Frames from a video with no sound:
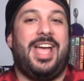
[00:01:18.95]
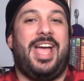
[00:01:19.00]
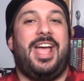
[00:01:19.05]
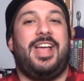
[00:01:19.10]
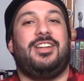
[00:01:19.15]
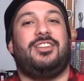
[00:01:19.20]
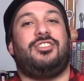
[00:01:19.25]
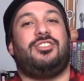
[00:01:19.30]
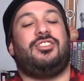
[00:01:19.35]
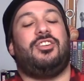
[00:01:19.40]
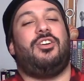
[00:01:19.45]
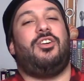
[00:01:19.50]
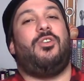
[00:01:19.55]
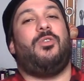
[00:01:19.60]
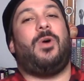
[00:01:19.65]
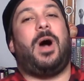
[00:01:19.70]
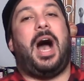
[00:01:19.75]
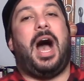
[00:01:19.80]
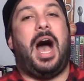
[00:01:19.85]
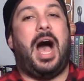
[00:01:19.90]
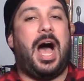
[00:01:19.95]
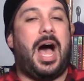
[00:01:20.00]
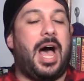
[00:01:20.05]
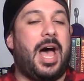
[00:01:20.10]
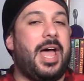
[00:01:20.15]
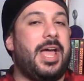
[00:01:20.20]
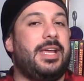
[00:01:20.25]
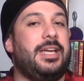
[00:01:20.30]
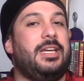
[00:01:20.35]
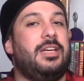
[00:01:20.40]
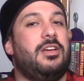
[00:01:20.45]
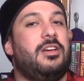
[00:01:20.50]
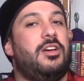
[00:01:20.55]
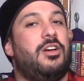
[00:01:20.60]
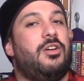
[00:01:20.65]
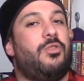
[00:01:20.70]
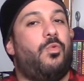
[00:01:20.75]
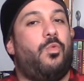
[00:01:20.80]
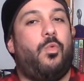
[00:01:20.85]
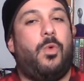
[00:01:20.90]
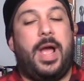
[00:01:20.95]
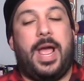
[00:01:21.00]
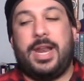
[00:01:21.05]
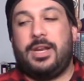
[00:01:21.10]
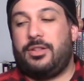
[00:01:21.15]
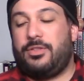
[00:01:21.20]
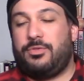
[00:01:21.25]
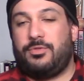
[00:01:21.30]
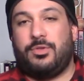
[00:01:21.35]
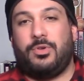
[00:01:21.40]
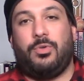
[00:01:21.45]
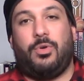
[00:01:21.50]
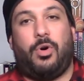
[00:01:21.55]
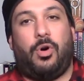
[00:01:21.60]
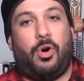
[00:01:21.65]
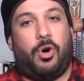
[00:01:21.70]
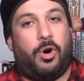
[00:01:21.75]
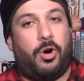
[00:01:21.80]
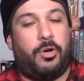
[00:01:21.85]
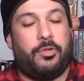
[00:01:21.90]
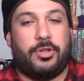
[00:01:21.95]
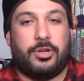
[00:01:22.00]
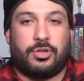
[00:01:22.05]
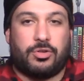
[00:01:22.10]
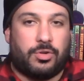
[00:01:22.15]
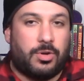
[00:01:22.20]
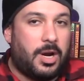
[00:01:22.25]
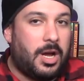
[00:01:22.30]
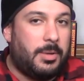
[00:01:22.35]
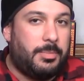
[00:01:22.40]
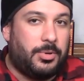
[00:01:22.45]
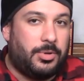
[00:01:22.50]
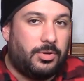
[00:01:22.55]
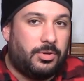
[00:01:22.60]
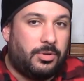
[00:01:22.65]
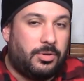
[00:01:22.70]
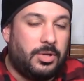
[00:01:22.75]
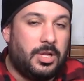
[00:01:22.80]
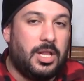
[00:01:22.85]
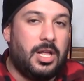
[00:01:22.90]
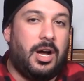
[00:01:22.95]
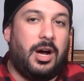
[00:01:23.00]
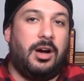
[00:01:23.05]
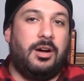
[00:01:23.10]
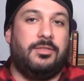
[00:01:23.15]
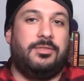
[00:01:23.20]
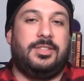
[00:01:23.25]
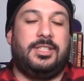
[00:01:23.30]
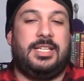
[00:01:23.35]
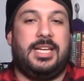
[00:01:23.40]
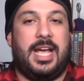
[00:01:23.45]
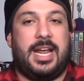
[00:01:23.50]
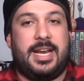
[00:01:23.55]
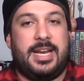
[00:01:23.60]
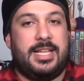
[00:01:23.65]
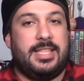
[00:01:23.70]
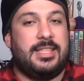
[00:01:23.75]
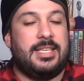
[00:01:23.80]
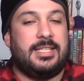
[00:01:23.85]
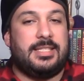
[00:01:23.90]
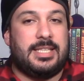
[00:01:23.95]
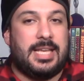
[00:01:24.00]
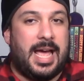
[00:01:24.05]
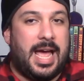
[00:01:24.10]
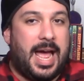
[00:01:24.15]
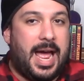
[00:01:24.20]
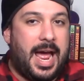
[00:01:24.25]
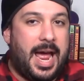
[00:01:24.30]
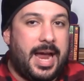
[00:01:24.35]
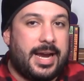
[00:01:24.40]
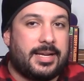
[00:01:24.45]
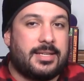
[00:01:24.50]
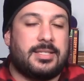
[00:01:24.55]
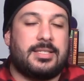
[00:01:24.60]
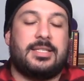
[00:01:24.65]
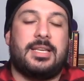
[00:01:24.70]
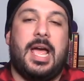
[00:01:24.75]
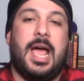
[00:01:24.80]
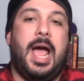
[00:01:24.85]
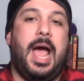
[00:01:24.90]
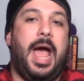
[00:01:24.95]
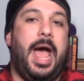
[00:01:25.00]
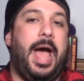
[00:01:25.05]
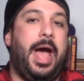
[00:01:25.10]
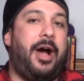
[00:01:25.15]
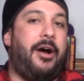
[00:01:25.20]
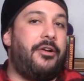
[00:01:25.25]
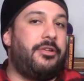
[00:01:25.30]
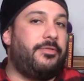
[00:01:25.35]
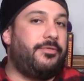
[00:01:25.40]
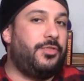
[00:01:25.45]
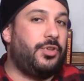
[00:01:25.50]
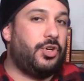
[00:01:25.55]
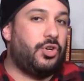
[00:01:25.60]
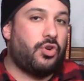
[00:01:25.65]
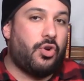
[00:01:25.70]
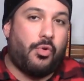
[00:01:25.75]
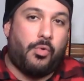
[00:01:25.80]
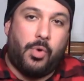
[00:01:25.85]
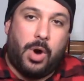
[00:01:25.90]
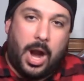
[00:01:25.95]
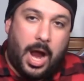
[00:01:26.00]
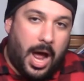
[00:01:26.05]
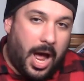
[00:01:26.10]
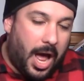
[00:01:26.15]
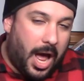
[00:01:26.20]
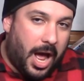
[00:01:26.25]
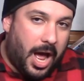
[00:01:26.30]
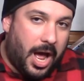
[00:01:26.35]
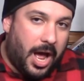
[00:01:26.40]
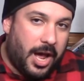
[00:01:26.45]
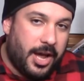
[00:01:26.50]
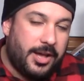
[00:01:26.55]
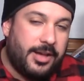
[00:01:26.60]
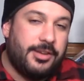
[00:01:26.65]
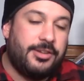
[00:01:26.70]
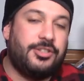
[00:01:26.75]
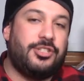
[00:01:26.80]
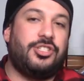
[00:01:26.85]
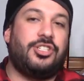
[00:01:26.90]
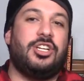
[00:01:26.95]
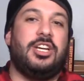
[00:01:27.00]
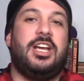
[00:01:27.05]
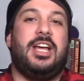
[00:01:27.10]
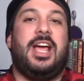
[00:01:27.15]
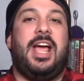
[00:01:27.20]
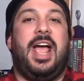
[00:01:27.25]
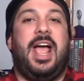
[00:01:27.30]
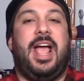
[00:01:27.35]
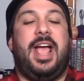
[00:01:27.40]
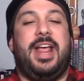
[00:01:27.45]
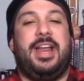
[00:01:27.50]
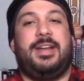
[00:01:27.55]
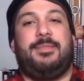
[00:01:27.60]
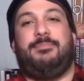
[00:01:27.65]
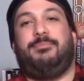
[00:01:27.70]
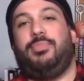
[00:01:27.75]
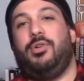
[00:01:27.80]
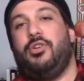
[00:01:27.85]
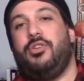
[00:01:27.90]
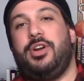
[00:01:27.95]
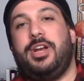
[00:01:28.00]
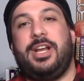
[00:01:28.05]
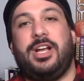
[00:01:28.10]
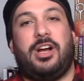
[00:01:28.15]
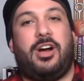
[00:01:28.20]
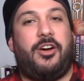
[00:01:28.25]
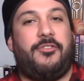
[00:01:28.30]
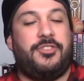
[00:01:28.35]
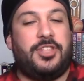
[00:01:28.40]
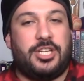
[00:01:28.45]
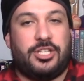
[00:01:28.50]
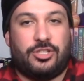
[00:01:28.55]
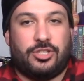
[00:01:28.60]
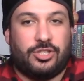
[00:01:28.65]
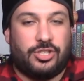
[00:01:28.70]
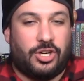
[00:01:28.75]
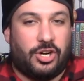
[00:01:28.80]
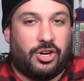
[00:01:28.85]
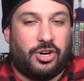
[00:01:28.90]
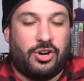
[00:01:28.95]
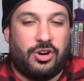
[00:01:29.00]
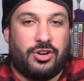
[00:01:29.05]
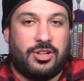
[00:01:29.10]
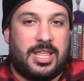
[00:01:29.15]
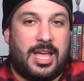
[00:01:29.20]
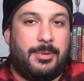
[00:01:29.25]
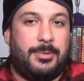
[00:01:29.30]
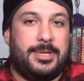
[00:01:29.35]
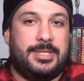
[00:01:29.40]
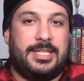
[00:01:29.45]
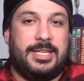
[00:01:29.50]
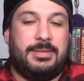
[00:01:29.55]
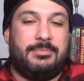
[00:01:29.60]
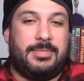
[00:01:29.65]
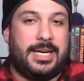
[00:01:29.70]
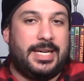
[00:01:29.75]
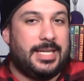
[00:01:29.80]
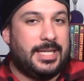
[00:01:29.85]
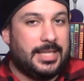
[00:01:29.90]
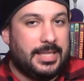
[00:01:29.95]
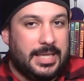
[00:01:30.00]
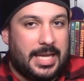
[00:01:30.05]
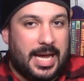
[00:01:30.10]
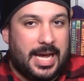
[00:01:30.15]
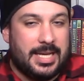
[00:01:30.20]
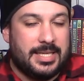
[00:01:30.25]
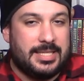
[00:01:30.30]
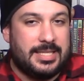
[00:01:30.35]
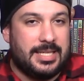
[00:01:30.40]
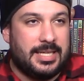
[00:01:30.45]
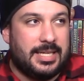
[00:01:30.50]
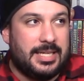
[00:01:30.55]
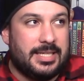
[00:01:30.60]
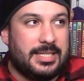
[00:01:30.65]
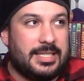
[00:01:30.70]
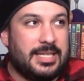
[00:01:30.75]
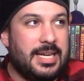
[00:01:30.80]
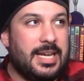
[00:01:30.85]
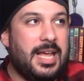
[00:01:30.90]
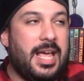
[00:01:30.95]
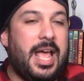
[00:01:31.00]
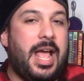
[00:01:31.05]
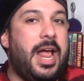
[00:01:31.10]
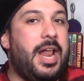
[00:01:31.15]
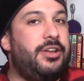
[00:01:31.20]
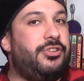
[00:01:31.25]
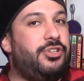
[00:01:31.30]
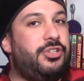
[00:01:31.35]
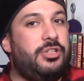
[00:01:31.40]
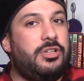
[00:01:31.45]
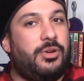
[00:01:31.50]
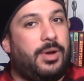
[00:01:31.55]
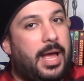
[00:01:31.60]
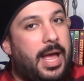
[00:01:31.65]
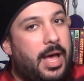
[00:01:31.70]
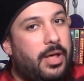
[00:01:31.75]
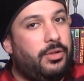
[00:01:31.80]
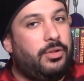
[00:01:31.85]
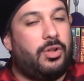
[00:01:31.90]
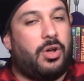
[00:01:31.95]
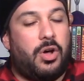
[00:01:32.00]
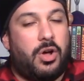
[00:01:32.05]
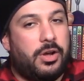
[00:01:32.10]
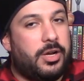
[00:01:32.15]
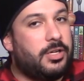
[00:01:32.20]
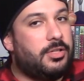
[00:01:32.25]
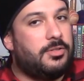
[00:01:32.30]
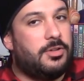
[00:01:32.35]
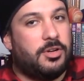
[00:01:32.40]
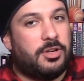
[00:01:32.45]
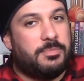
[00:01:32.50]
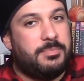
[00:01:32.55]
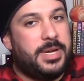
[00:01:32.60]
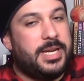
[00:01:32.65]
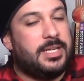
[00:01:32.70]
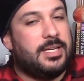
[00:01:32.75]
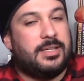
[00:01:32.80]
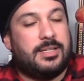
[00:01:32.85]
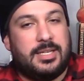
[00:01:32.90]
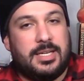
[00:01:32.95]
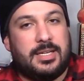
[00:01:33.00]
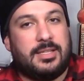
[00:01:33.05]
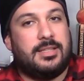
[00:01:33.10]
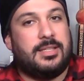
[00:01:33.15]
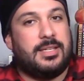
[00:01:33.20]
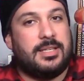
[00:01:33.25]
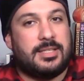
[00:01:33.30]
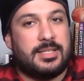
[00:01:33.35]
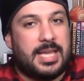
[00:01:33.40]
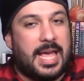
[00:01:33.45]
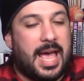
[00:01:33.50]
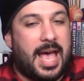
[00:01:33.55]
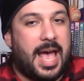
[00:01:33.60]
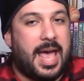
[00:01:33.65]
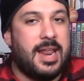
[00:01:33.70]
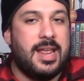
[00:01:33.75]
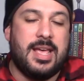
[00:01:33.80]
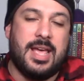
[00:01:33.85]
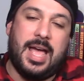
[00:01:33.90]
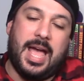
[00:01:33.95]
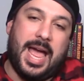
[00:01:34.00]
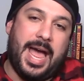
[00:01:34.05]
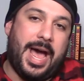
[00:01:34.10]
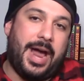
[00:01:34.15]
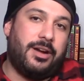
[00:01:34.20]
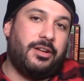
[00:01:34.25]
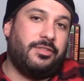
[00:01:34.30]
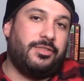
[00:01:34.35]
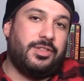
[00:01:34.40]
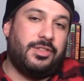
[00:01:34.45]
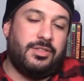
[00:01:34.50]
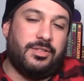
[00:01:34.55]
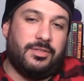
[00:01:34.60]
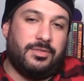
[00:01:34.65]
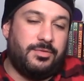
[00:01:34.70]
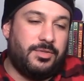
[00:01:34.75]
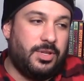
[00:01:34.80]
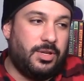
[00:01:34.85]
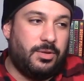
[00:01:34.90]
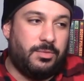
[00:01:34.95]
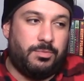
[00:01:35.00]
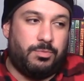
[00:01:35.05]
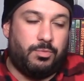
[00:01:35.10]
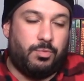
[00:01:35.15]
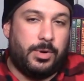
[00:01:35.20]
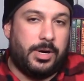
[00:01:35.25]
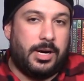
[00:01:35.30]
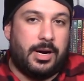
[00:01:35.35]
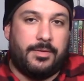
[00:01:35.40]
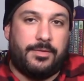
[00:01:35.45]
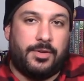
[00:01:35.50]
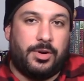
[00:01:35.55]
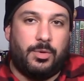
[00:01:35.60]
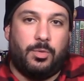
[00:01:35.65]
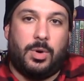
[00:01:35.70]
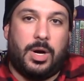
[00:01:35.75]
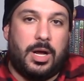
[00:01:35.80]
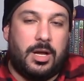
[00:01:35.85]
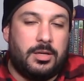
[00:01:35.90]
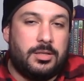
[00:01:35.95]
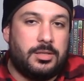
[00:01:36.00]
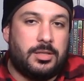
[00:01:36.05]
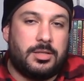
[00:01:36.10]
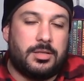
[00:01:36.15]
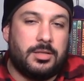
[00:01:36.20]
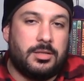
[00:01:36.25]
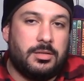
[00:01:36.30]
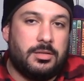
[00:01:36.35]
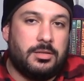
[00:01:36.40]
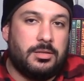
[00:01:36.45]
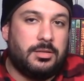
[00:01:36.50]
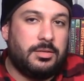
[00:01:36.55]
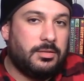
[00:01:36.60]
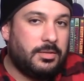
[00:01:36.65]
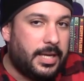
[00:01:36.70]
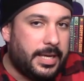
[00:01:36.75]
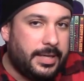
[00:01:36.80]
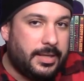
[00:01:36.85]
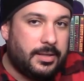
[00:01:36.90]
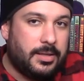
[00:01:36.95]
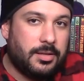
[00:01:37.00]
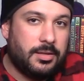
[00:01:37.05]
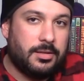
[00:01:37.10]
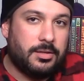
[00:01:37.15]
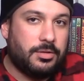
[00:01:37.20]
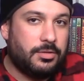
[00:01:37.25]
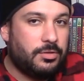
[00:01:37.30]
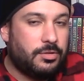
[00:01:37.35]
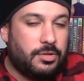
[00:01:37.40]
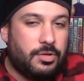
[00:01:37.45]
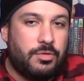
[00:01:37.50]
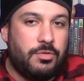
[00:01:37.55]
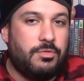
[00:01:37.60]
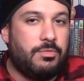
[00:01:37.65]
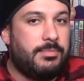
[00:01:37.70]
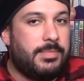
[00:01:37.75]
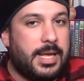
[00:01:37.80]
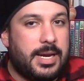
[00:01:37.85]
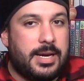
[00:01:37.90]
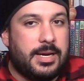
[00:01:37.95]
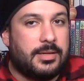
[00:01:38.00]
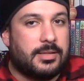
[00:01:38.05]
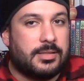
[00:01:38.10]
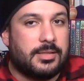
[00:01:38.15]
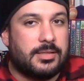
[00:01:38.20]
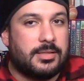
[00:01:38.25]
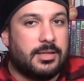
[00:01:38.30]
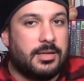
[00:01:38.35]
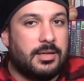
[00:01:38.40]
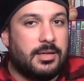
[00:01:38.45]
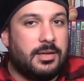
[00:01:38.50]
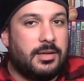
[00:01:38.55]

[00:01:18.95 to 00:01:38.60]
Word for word: And so I went through all the trouble of getting this axe out of the garage and putting on this shirt that was in my closet. And do you know how long it took me to dig this hat out of the wherever it was? Like 2 minutes.